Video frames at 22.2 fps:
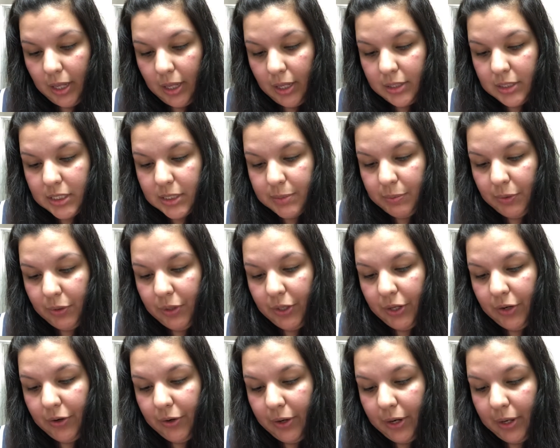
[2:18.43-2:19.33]
Smooth
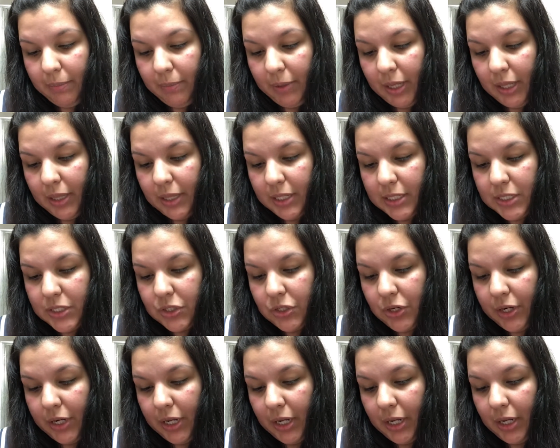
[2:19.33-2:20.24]
and creamy, this
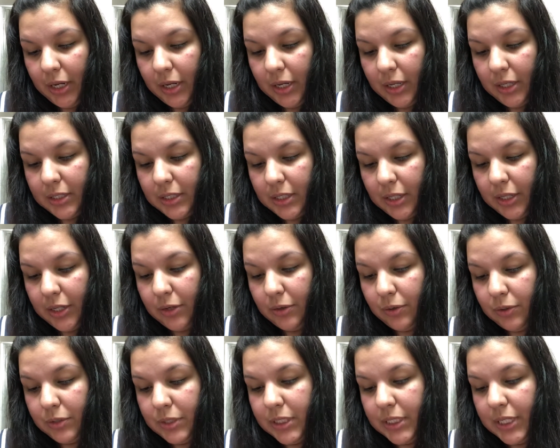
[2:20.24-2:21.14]
Dirty
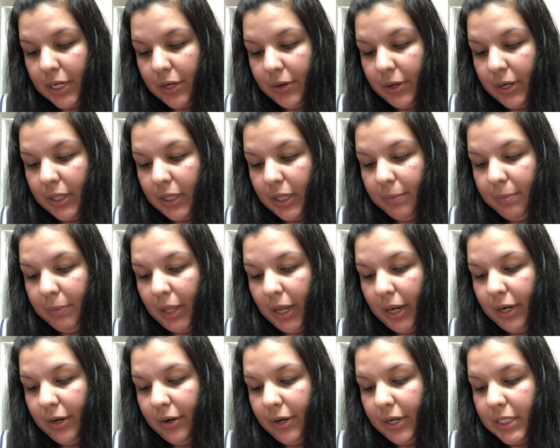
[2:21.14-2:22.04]
Little Secret lip
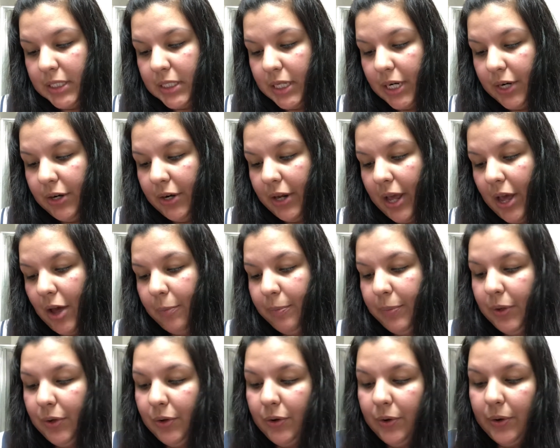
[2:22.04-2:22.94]
liner is here to help
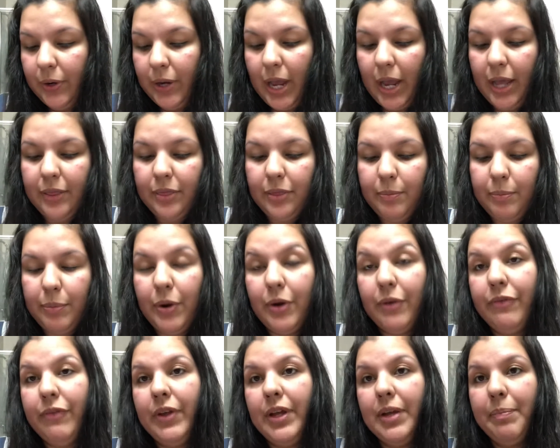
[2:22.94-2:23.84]
you create the
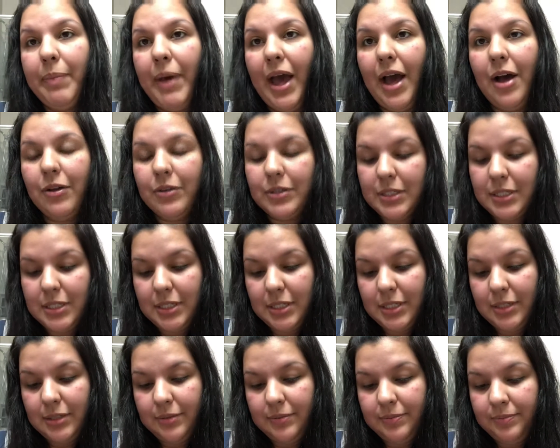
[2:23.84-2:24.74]
perfect pout.
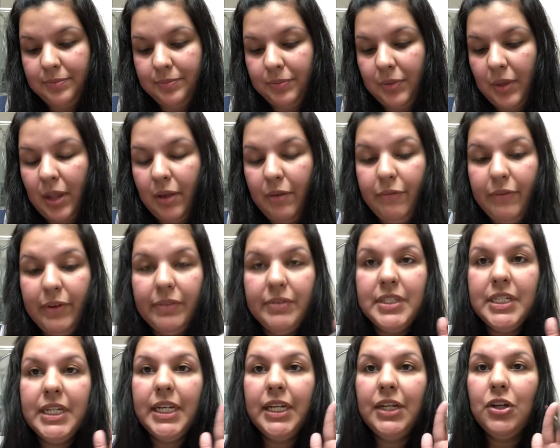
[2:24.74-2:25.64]

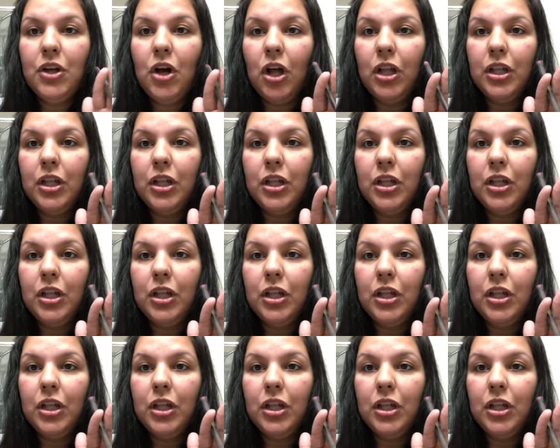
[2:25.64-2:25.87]
$15.